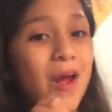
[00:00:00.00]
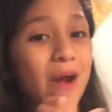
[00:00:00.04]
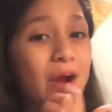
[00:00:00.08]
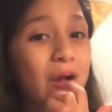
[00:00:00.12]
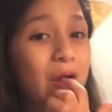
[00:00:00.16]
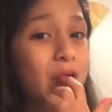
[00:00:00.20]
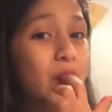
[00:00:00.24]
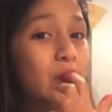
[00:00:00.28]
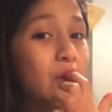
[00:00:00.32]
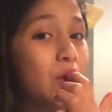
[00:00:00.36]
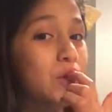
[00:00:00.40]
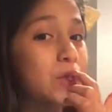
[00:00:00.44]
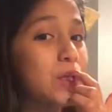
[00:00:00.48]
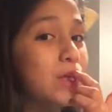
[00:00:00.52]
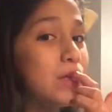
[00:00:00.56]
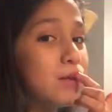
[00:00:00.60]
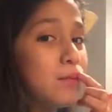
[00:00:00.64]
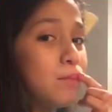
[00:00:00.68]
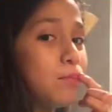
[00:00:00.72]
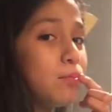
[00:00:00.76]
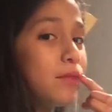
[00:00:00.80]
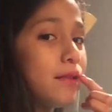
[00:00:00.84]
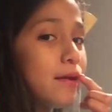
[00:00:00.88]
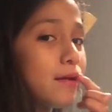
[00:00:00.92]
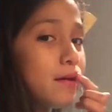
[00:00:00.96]
Crayola
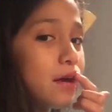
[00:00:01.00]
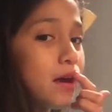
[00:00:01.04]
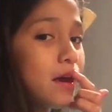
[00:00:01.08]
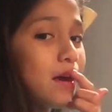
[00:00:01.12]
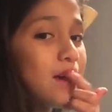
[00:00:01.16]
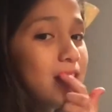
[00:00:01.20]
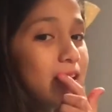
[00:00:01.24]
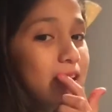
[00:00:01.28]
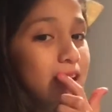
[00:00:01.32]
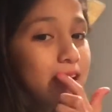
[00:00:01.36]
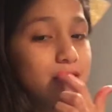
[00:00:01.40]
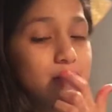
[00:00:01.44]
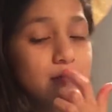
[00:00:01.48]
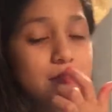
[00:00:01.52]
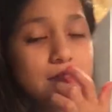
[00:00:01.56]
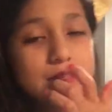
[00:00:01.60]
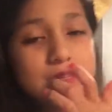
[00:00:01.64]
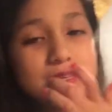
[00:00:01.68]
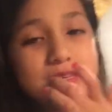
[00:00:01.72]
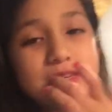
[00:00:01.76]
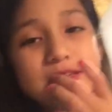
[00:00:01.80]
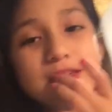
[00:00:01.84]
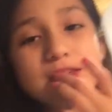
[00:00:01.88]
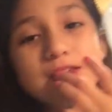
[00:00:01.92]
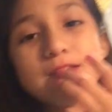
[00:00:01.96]
lipstick, and I'll
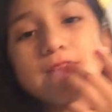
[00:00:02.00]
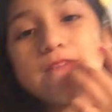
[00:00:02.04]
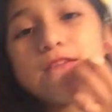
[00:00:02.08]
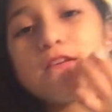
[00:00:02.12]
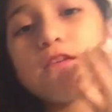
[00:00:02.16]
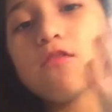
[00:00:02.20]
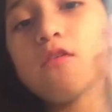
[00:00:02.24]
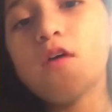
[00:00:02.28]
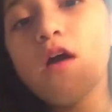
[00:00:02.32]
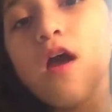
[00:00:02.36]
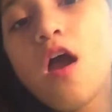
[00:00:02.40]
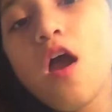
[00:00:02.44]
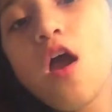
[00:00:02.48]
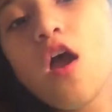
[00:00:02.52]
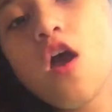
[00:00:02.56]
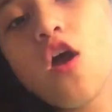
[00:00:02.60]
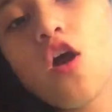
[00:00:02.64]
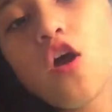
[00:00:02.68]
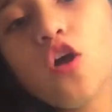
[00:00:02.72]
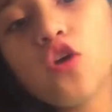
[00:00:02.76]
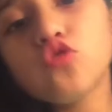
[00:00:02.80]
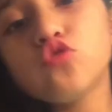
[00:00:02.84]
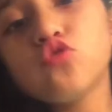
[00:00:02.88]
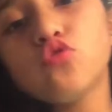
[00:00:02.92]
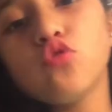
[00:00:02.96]
see you
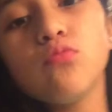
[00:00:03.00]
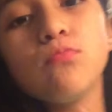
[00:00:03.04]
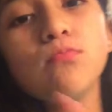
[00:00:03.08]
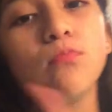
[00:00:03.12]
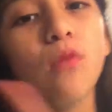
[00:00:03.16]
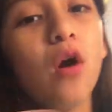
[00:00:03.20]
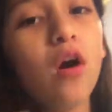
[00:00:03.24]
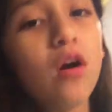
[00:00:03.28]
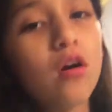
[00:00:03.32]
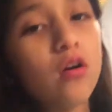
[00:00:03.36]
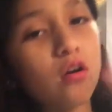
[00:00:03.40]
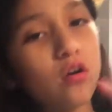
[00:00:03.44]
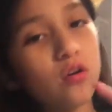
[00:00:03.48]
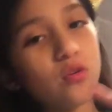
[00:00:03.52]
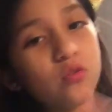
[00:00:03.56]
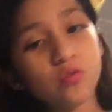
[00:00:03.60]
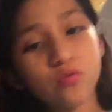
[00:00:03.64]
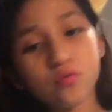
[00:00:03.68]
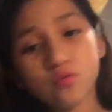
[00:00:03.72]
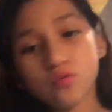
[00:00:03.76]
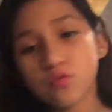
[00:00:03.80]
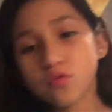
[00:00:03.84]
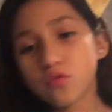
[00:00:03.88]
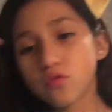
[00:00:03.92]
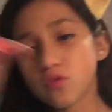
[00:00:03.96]
tomorrow
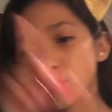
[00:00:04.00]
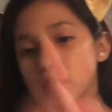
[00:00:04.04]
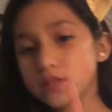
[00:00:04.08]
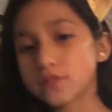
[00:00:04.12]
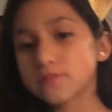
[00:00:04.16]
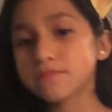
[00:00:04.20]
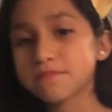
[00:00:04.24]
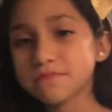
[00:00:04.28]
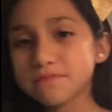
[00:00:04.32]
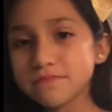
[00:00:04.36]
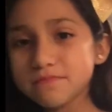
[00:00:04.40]
or